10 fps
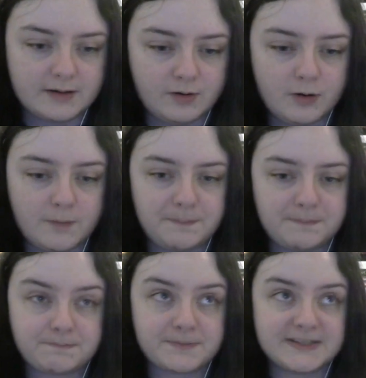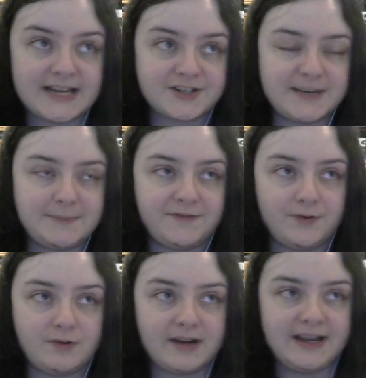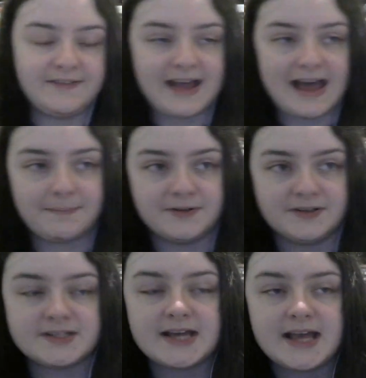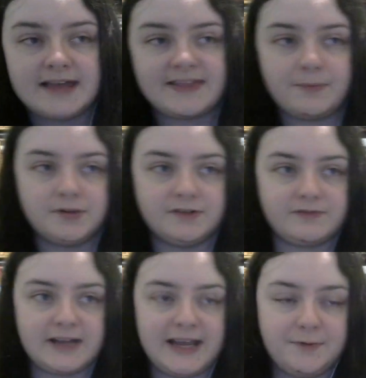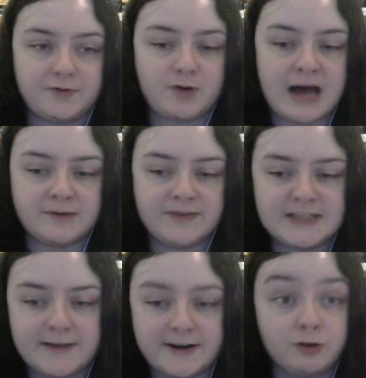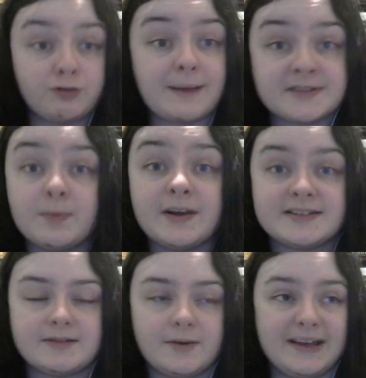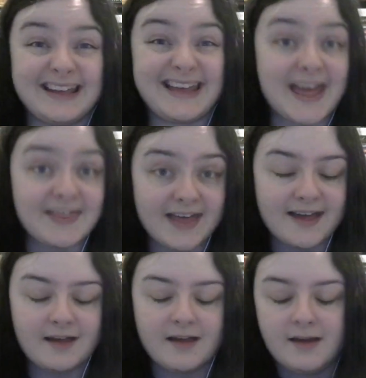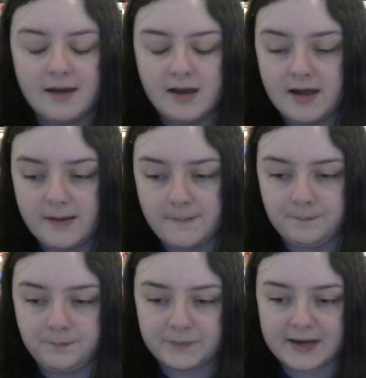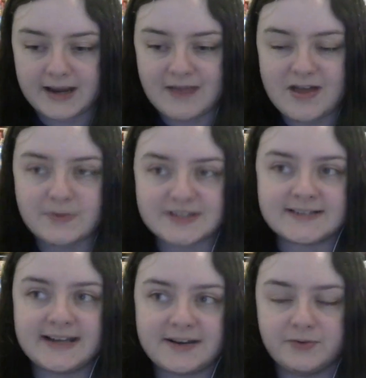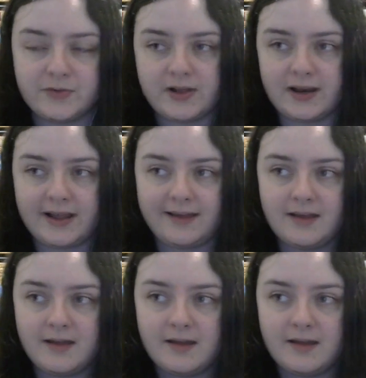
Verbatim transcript: or potentially before it even happened, they would have he would have got out of his bed and crept somewhere so he could get there. Um, and that was a signal that like